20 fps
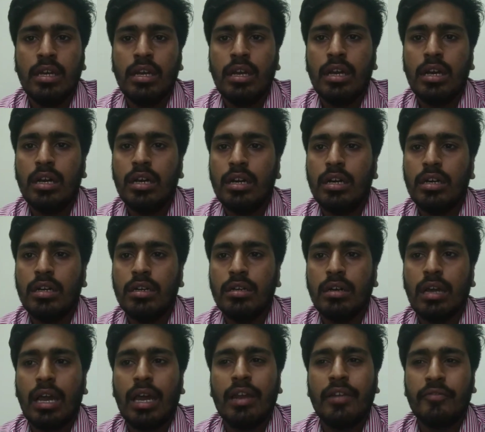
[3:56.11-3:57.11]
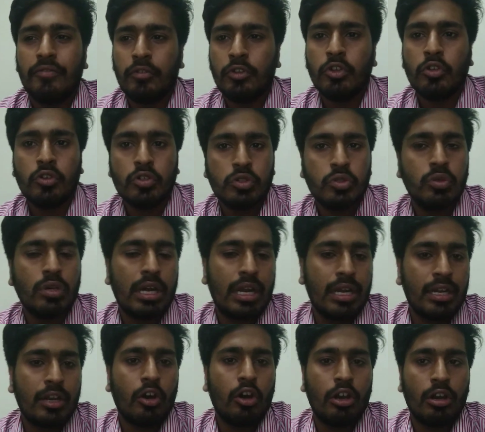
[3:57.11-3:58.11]
and for those who
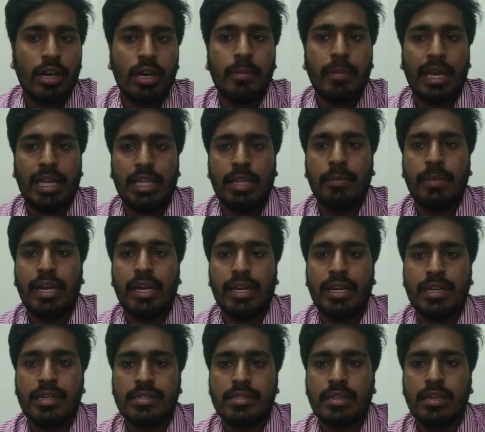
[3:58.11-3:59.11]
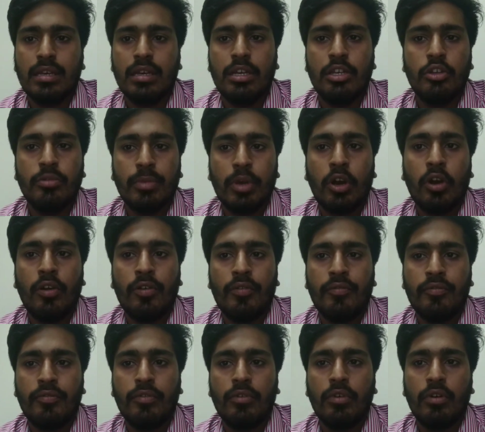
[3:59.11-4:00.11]
can tolerate mathematics, you may opt
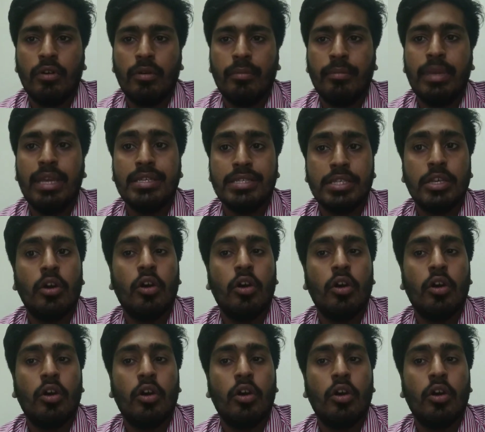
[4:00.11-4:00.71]
for BSc